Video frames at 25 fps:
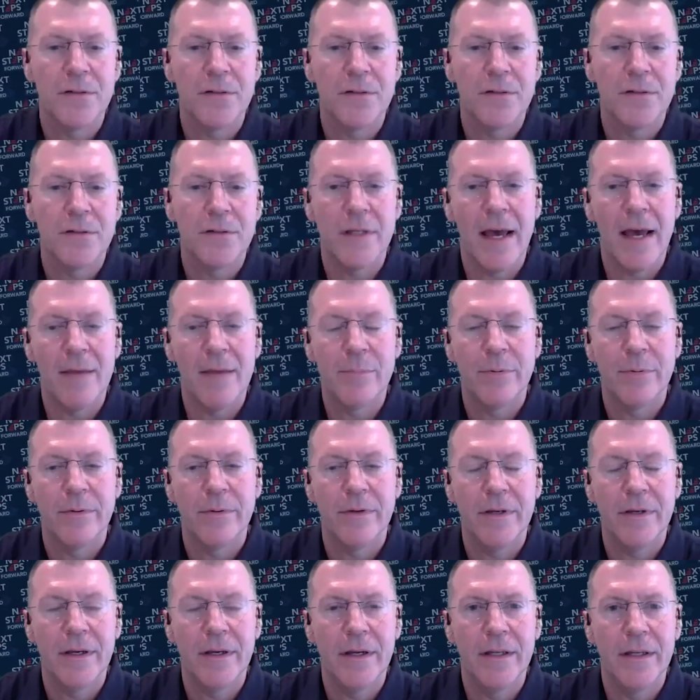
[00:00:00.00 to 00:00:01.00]
to use the app?
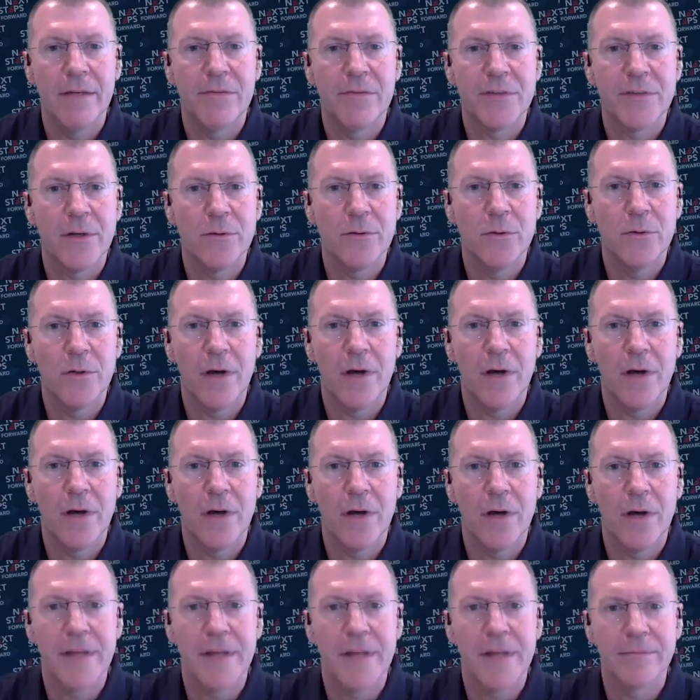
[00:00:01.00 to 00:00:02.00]
And if so, who
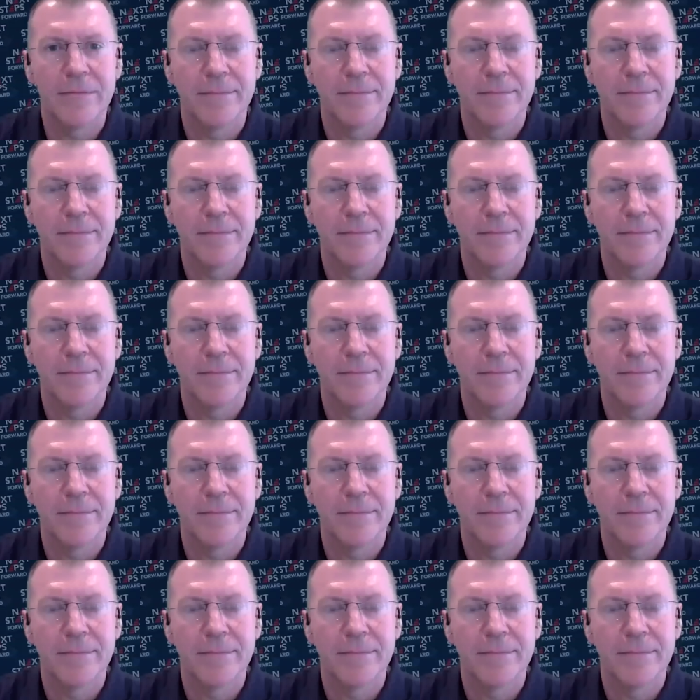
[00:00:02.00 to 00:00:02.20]
covers that?